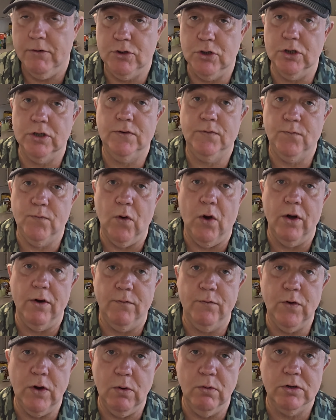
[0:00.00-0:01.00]
just for
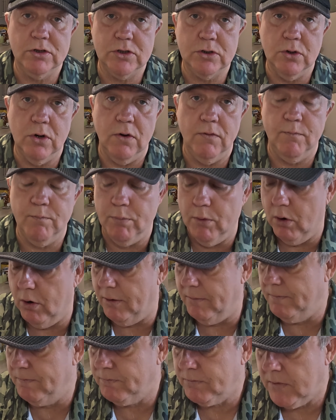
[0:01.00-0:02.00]
a fuel stove.
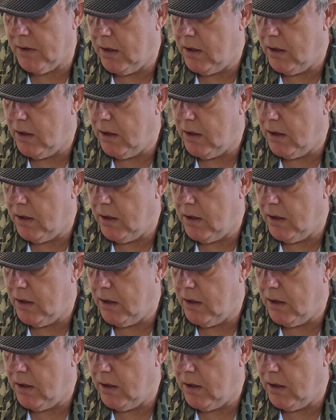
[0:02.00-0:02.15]
But